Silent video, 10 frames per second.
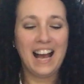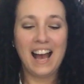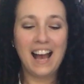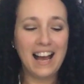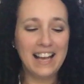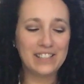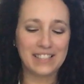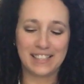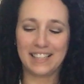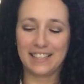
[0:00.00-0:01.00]
I
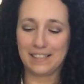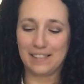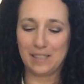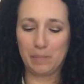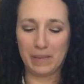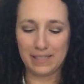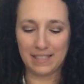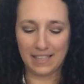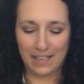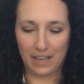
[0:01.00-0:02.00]
just think this is the best
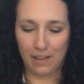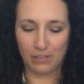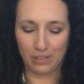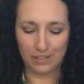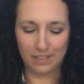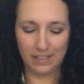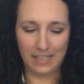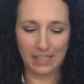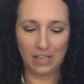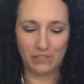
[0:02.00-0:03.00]
thing ever.
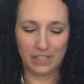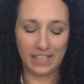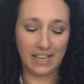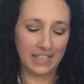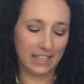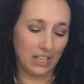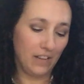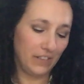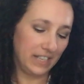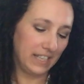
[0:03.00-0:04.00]
I love it. And I
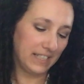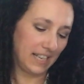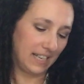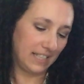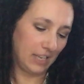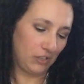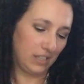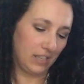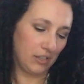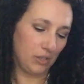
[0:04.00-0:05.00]
love on the inside, it actually
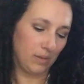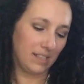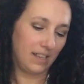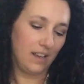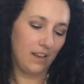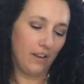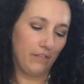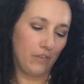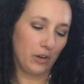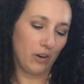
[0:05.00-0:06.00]
tells you it's
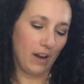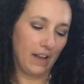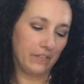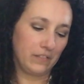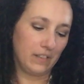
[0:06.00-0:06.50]
photographed.